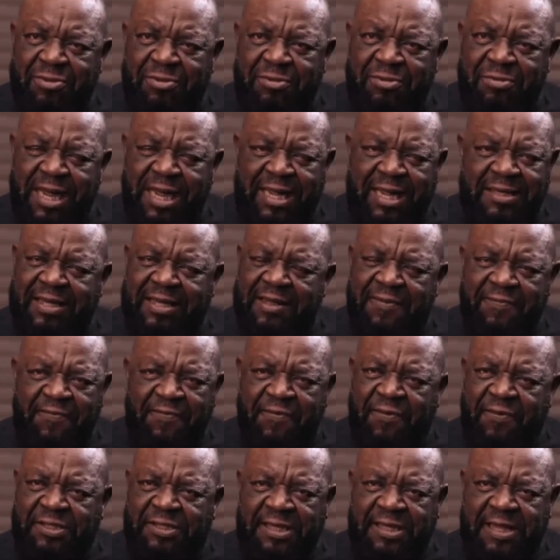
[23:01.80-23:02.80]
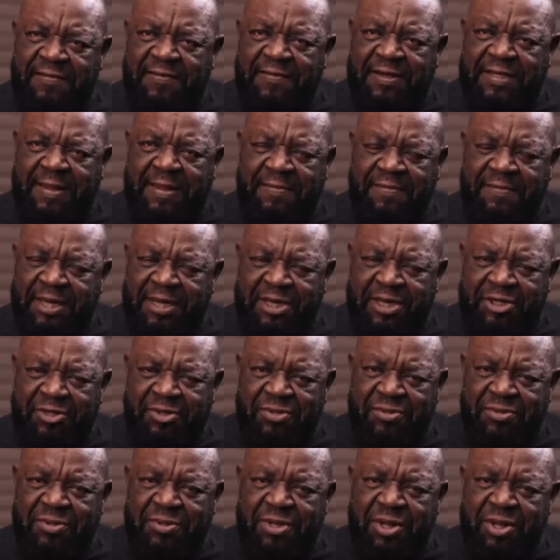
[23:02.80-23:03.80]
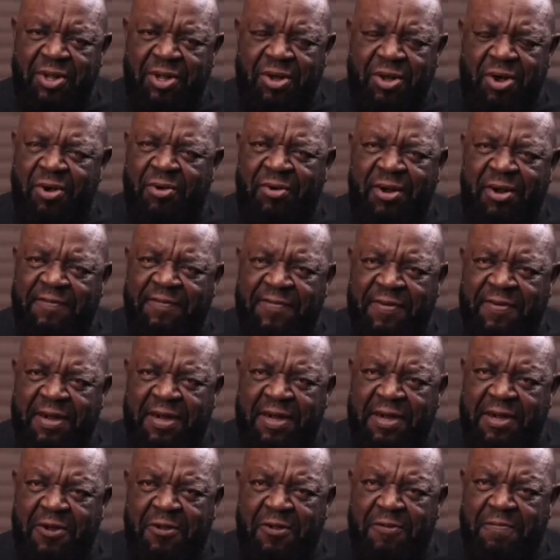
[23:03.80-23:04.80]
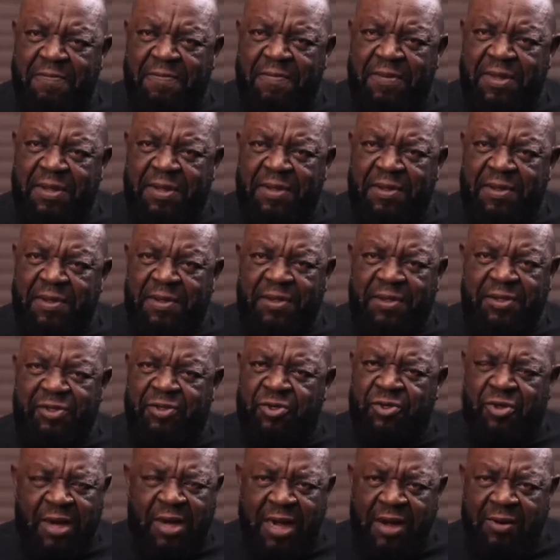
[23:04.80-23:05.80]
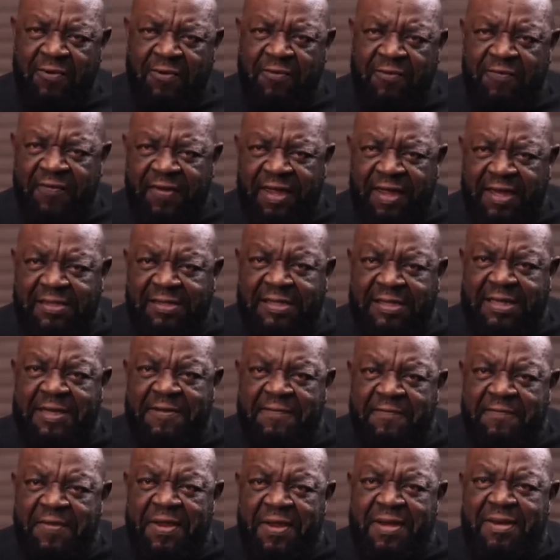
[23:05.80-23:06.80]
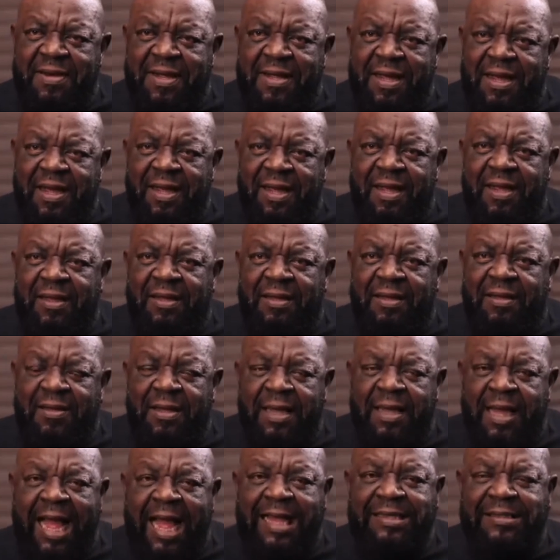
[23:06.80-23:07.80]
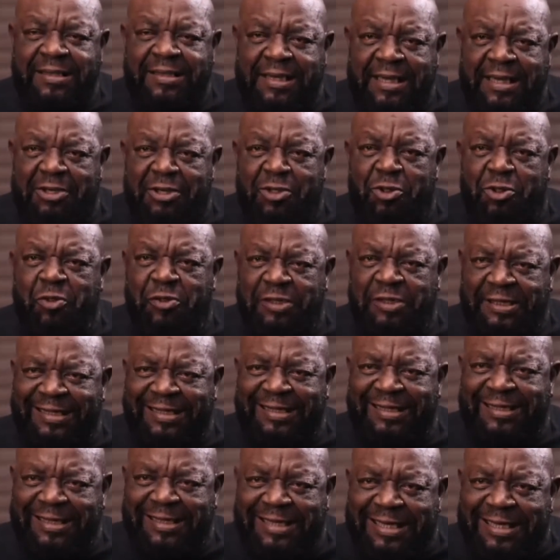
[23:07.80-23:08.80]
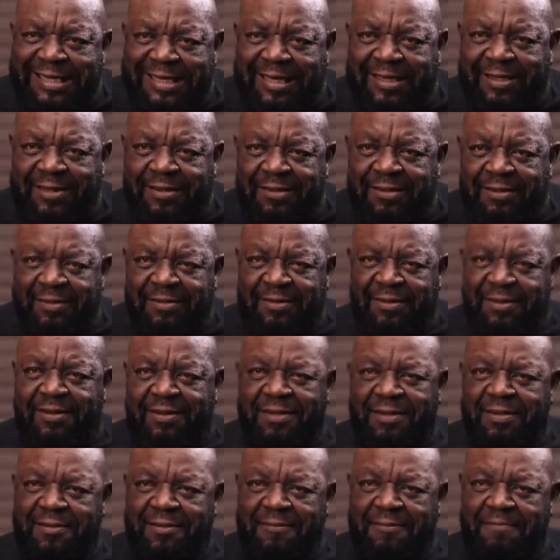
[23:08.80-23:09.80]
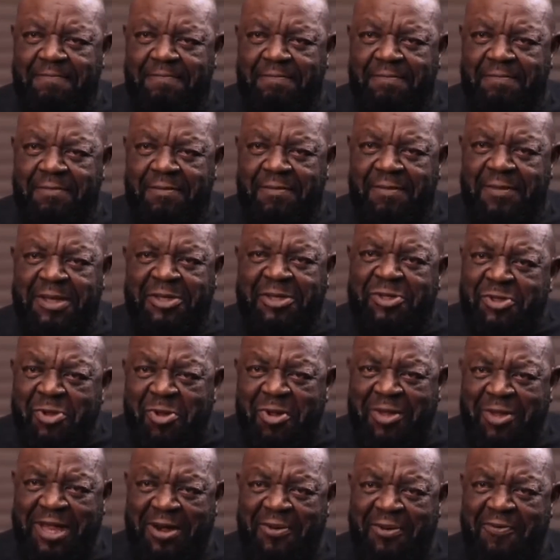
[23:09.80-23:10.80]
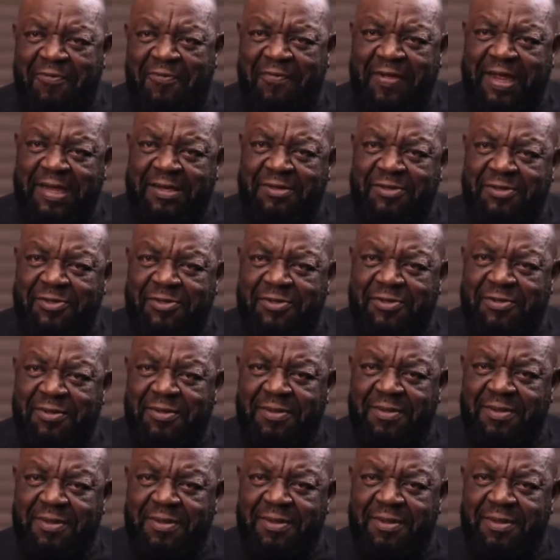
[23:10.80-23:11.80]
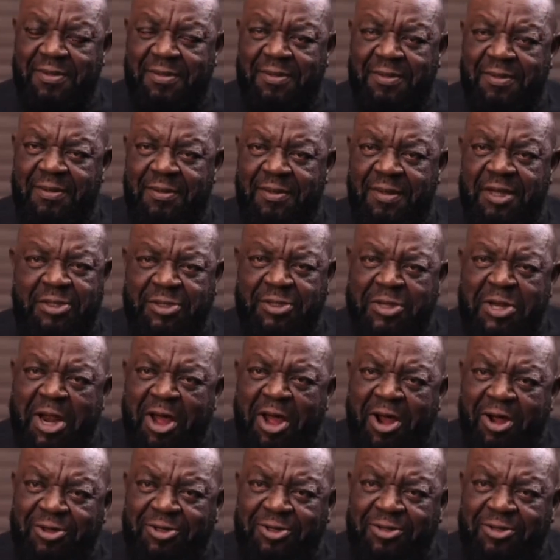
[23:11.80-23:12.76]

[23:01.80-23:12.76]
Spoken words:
asking for self-determination or referendum is not an offense. Even asking to secede is not an offense. It's not